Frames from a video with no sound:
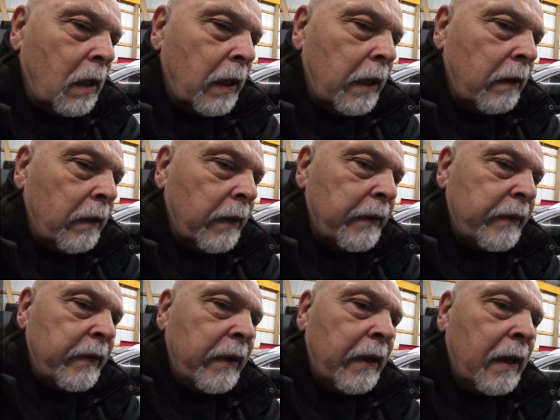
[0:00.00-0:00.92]
There it
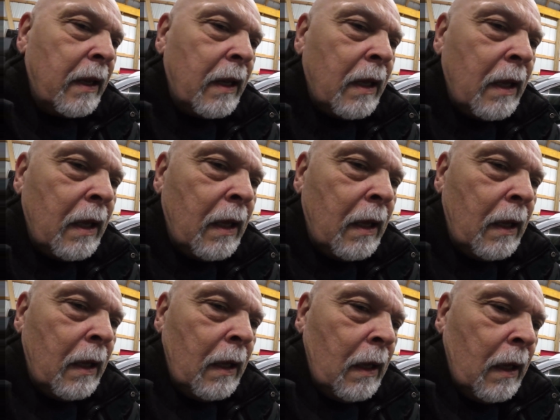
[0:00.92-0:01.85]
is.
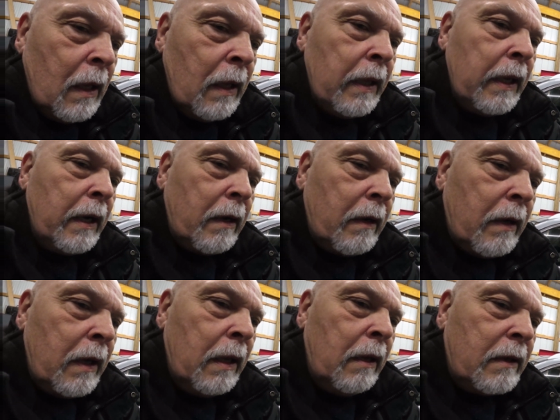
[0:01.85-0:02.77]
There.
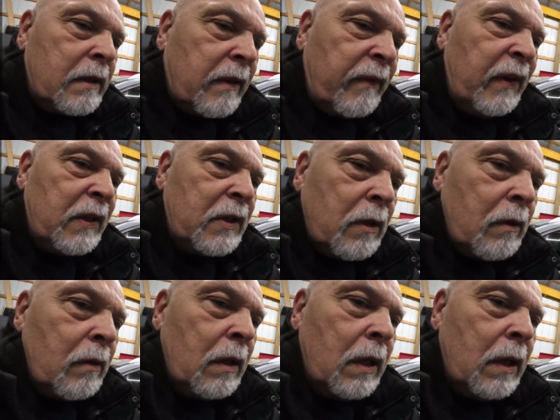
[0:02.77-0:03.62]
Now it's official.